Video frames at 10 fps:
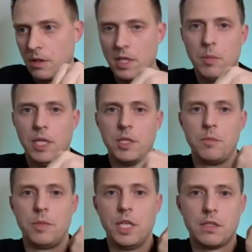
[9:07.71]
they
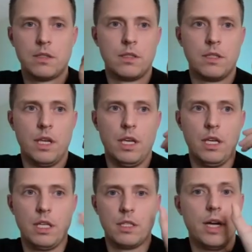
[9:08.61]
might get
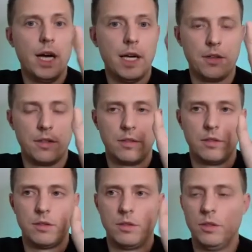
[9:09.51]
a tire,
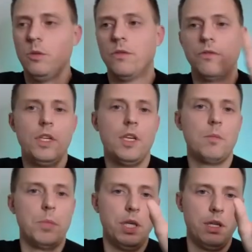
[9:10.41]

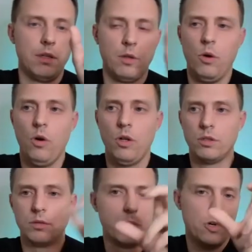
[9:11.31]
VIP,
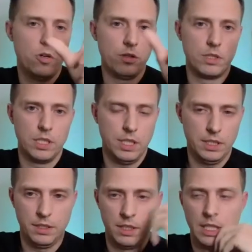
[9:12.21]
gold, bronze,
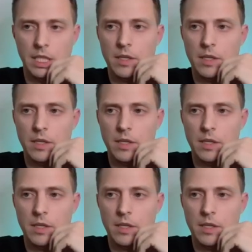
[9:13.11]
etc.